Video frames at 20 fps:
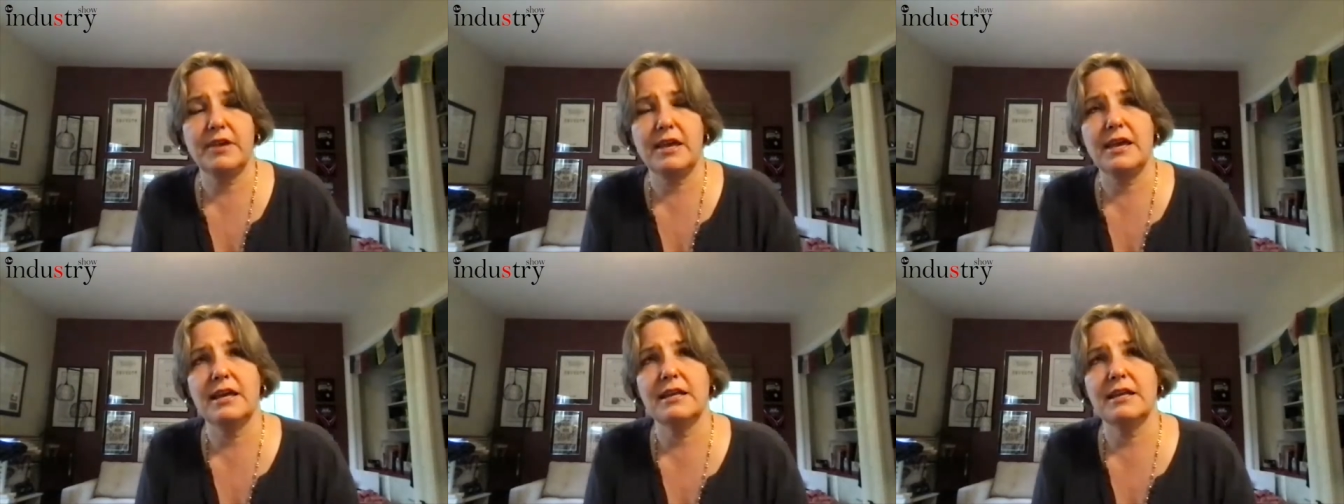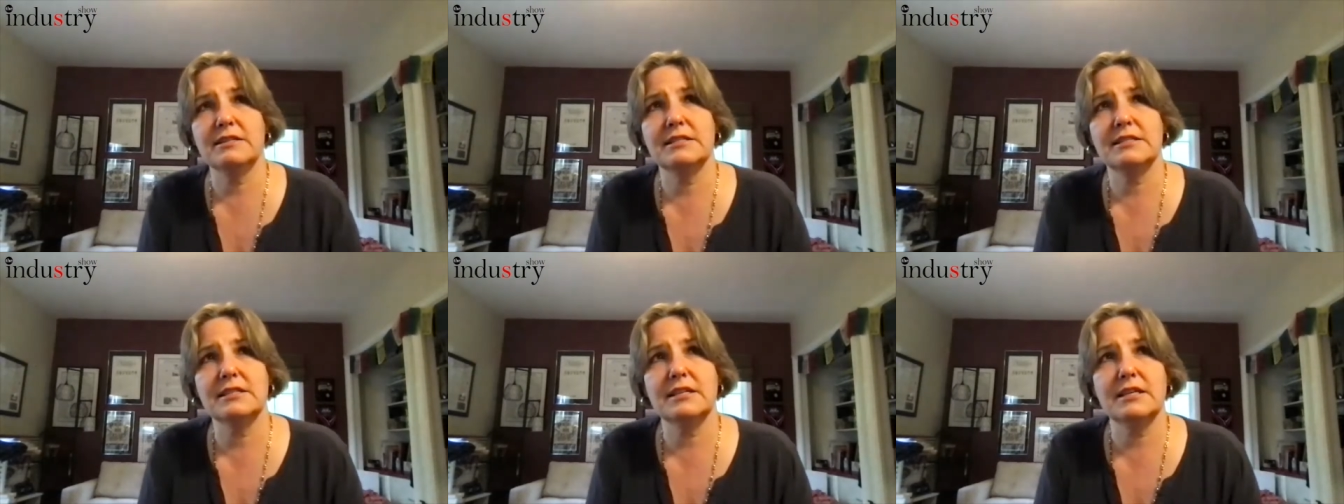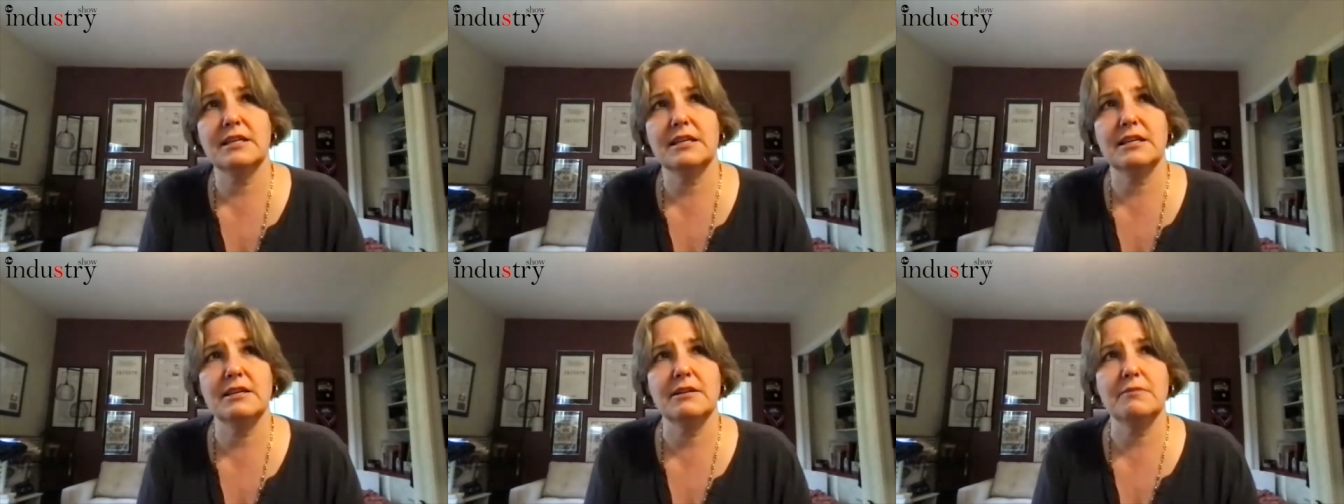And
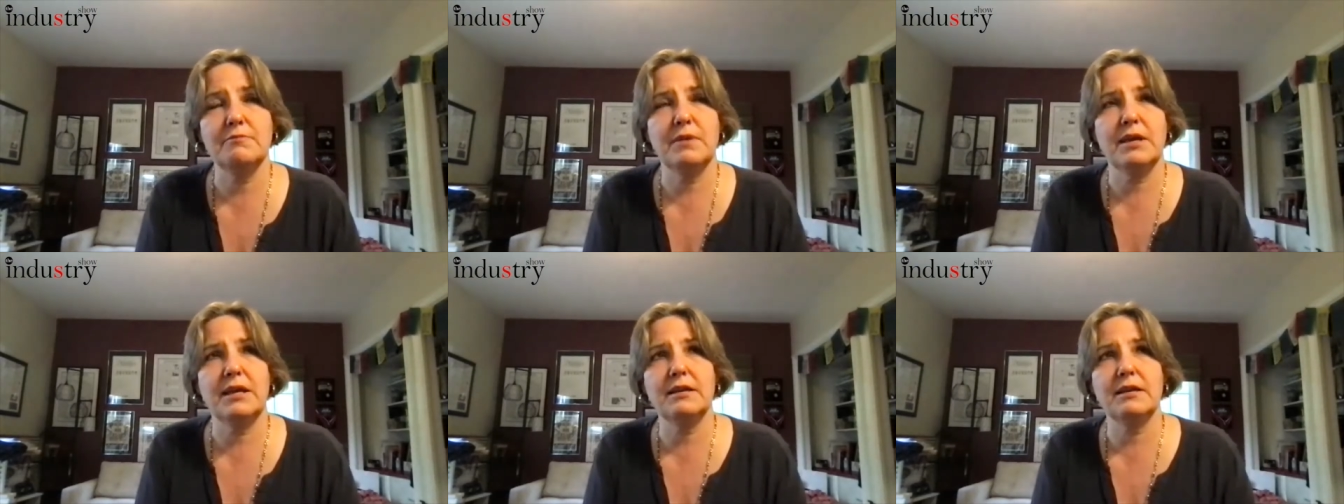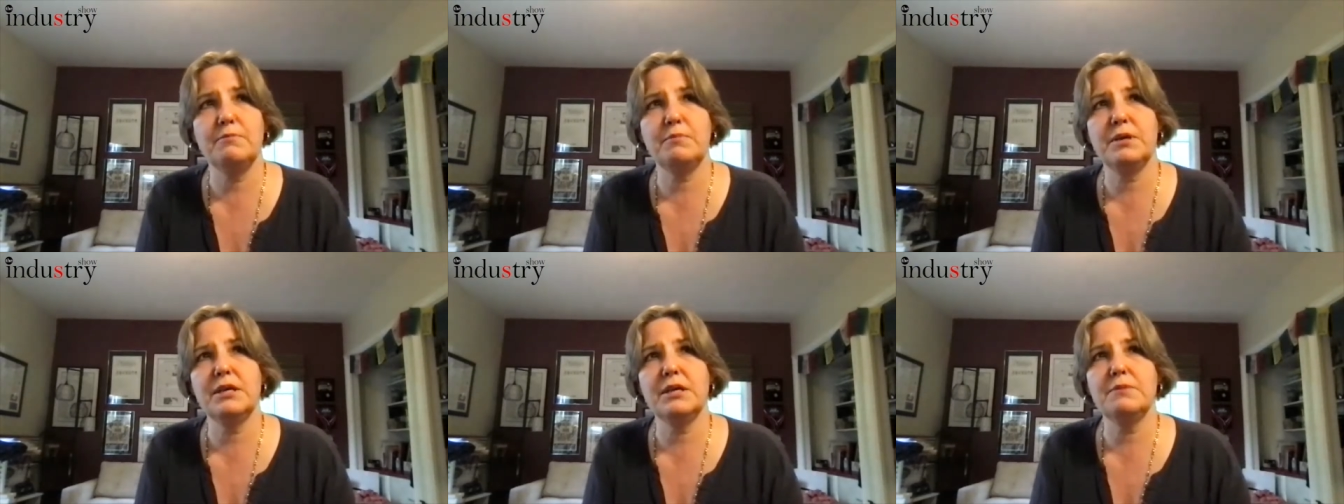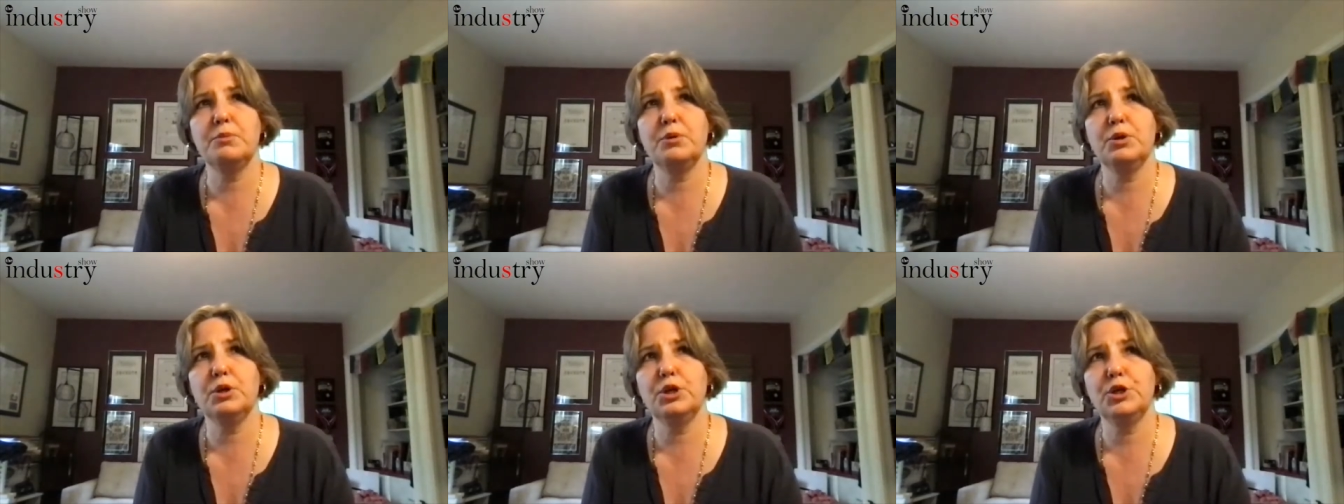it made
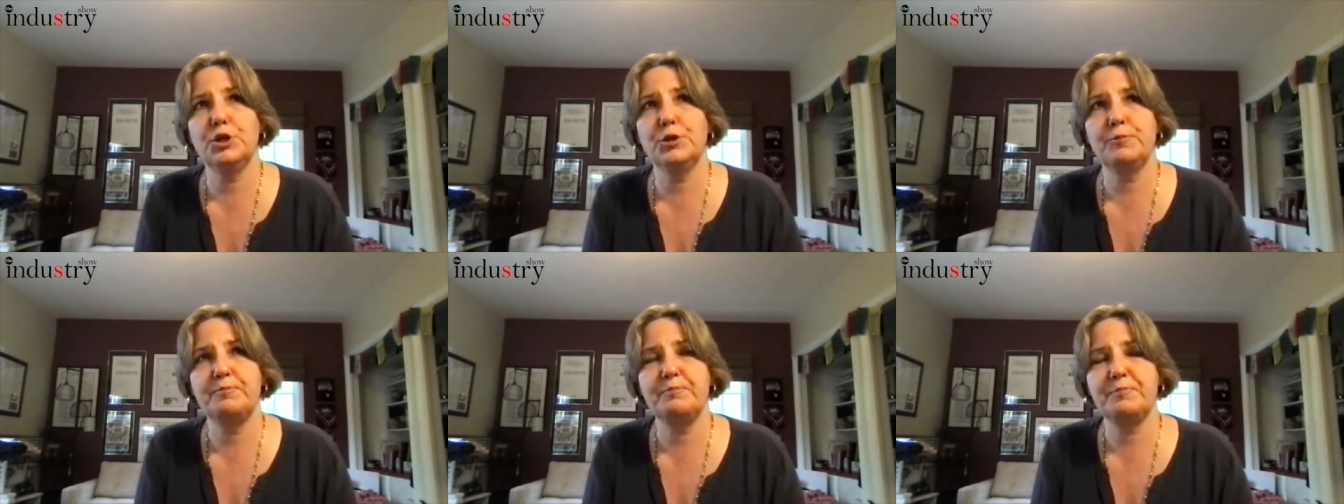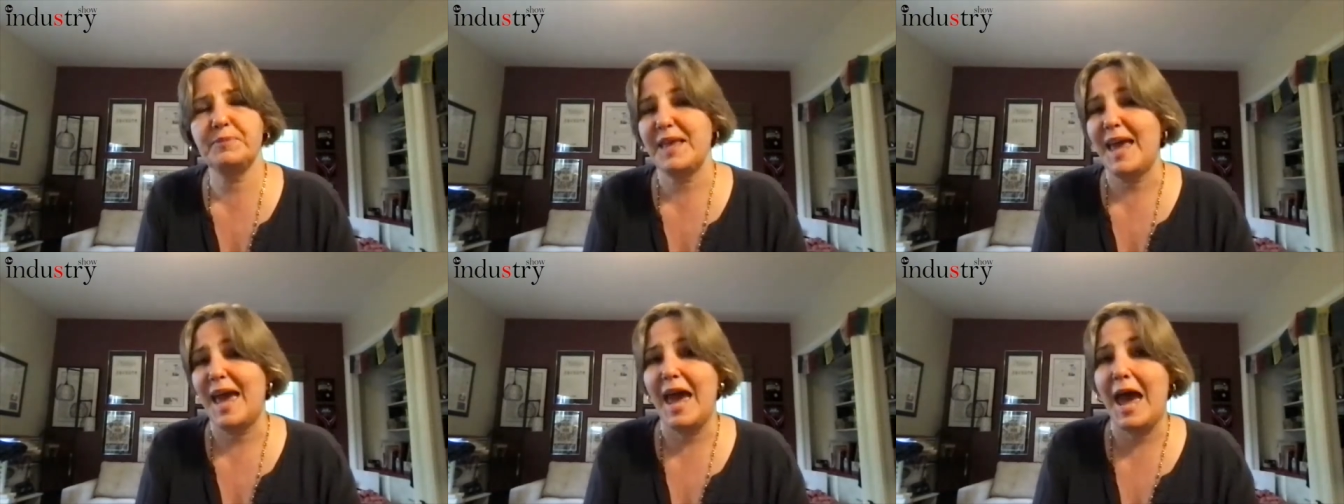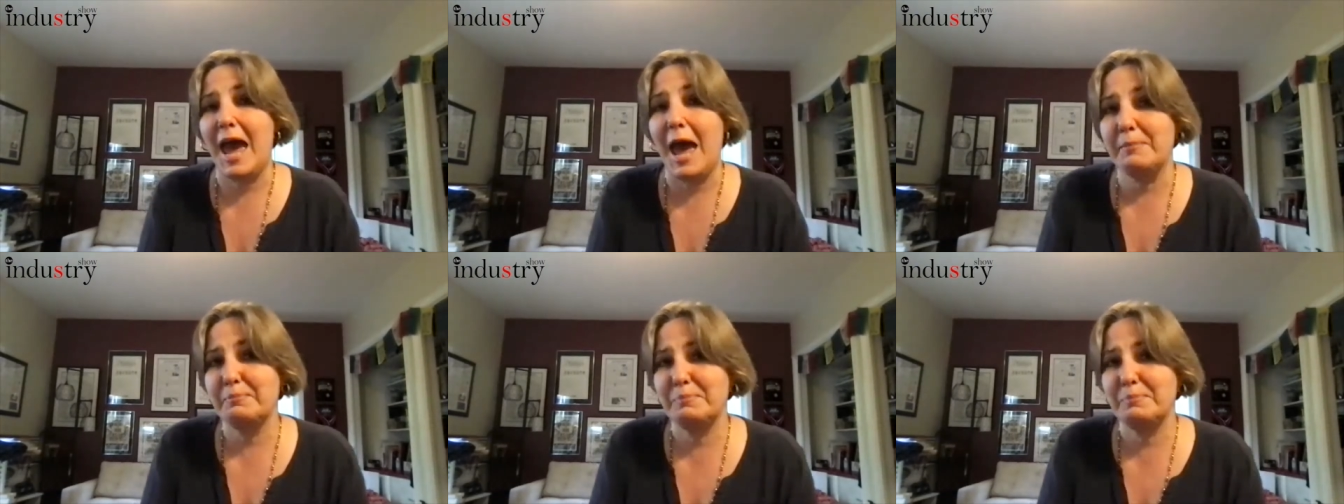people
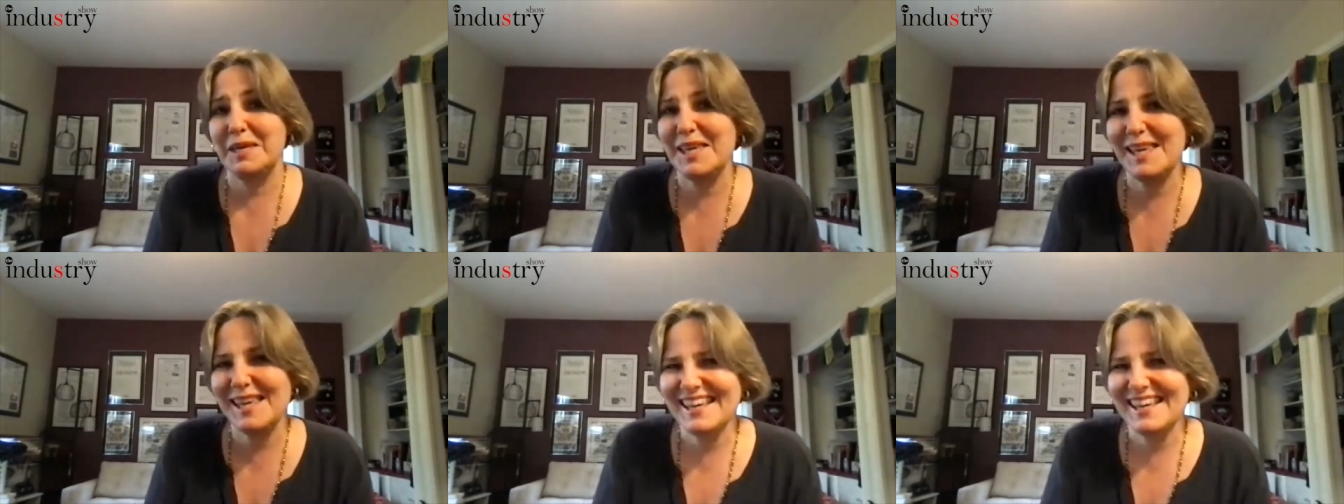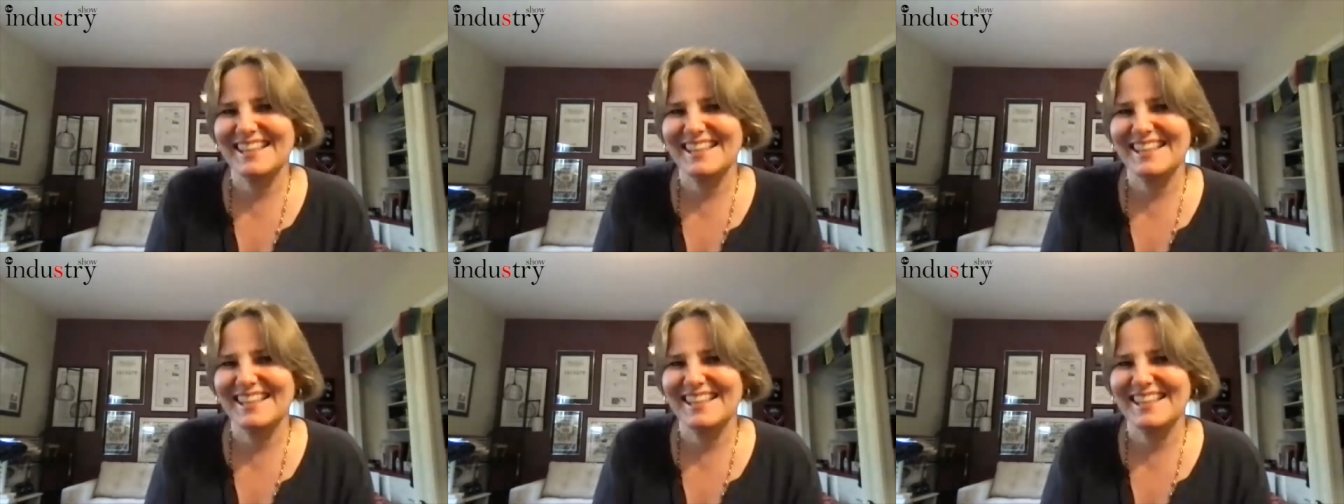happy.